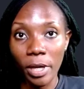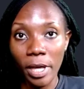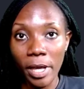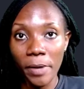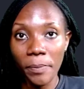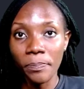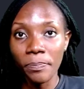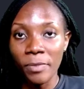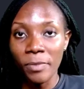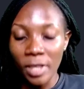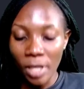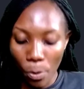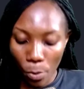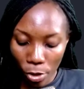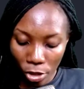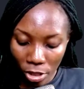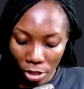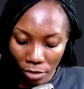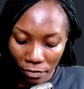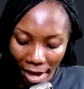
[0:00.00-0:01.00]
And
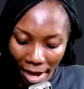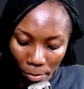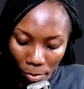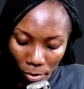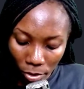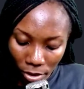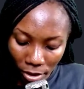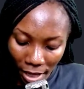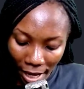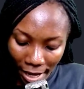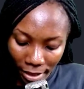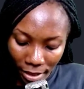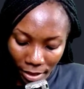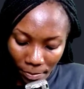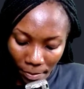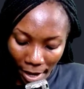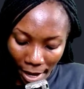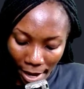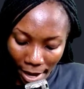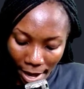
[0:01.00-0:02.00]
when you divide both
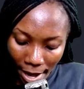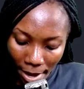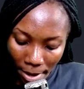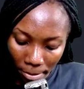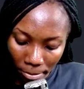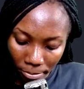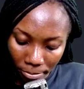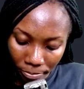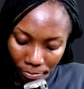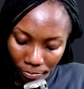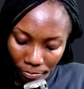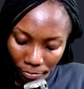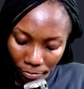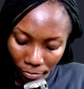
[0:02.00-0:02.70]
sides by m,